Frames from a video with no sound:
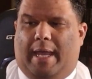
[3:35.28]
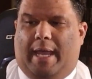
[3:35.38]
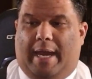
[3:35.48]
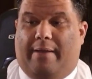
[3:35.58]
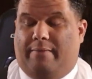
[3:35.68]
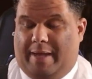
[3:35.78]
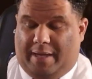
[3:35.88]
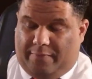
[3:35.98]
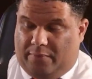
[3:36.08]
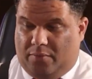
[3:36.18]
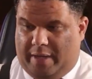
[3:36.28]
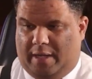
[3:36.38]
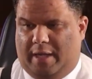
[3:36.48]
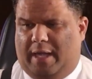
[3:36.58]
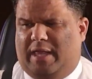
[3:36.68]
And I would make it for a
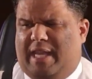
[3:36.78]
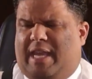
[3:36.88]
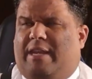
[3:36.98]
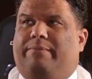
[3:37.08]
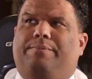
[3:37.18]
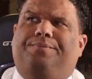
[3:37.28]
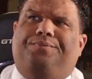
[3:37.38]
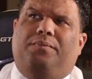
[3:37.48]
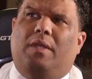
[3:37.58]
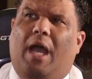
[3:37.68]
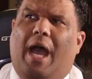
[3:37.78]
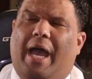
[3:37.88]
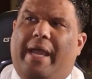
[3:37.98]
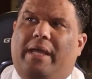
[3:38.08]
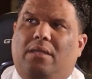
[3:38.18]
week, and then
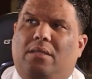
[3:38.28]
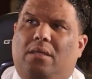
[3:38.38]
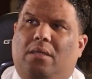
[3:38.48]
I